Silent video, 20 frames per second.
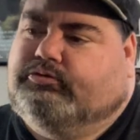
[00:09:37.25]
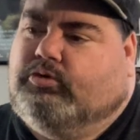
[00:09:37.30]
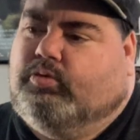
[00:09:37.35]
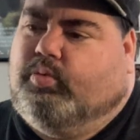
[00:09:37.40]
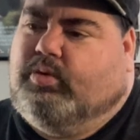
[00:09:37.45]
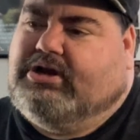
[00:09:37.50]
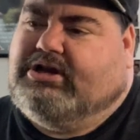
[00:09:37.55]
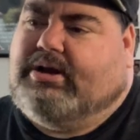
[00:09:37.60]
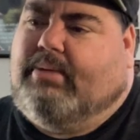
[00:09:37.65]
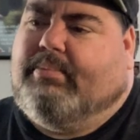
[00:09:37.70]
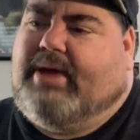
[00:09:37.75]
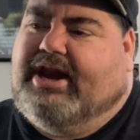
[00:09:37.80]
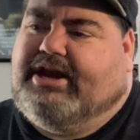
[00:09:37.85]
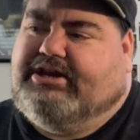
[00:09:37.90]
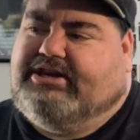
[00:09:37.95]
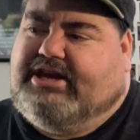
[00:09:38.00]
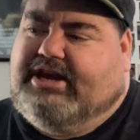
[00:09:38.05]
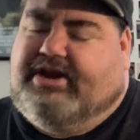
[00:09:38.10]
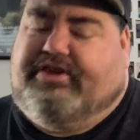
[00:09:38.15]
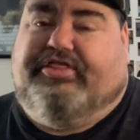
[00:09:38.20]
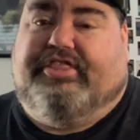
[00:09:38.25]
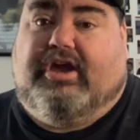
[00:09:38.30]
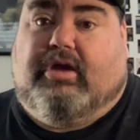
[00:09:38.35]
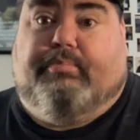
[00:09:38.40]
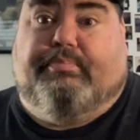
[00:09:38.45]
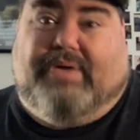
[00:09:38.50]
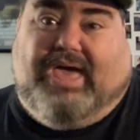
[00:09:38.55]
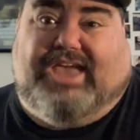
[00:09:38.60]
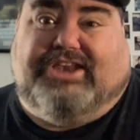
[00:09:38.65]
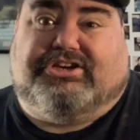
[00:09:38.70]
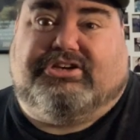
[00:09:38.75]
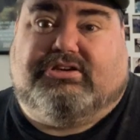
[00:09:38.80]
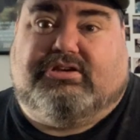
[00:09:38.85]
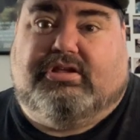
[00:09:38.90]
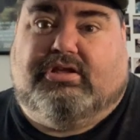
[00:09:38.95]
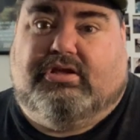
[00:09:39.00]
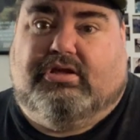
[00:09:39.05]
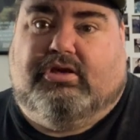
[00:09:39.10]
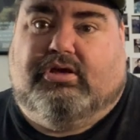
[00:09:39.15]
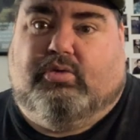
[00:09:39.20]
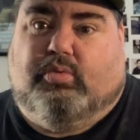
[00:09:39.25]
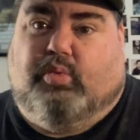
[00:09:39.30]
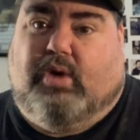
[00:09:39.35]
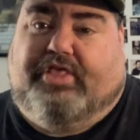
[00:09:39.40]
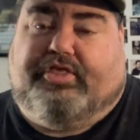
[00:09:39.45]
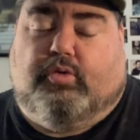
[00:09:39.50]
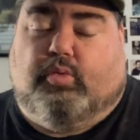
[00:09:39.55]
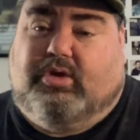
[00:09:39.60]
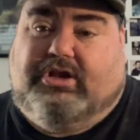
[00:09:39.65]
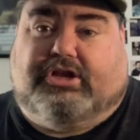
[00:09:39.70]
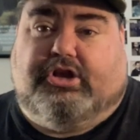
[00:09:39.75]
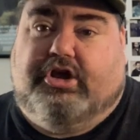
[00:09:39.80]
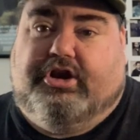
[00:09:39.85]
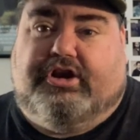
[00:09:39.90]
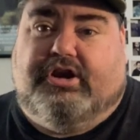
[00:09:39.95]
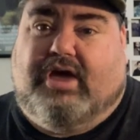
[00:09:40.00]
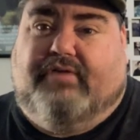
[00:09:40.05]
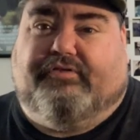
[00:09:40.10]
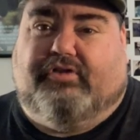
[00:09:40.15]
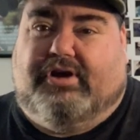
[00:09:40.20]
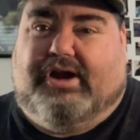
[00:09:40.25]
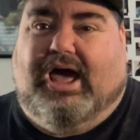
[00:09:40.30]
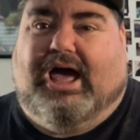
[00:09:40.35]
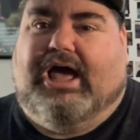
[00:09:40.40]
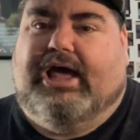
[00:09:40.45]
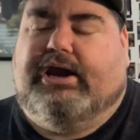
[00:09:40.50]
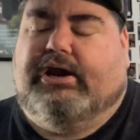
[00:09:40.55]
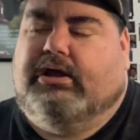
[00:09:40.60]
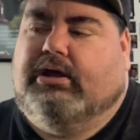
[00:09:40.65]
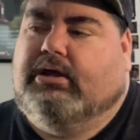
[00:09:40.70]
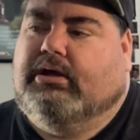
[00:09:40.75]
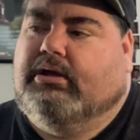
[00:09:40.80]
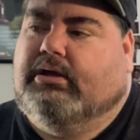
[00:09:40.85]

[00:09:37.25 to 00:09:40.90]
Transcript: when somebody did their best, whether it was good enough or not,